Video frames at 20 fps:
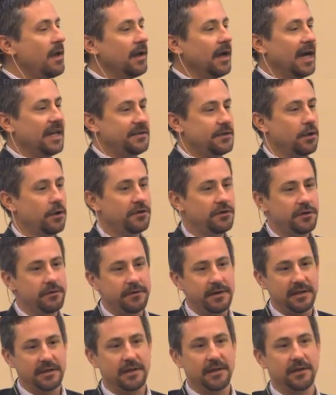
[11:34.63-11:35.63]
I told you
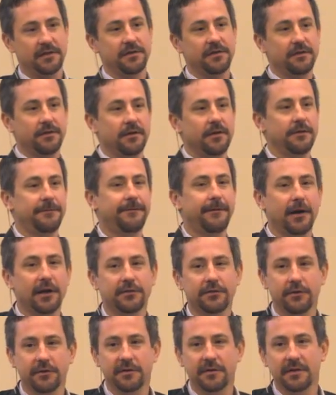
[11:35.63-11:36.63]
that this, the
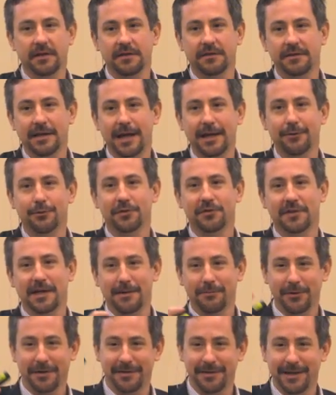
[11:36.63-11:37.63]
phosphorus in this data was
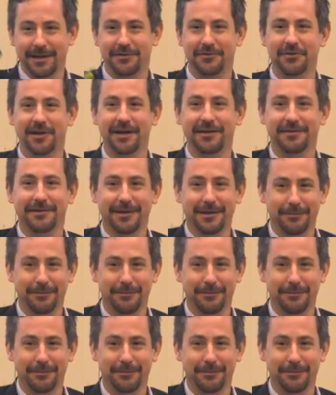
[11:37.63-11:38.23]
sampling. Thanks, Jason.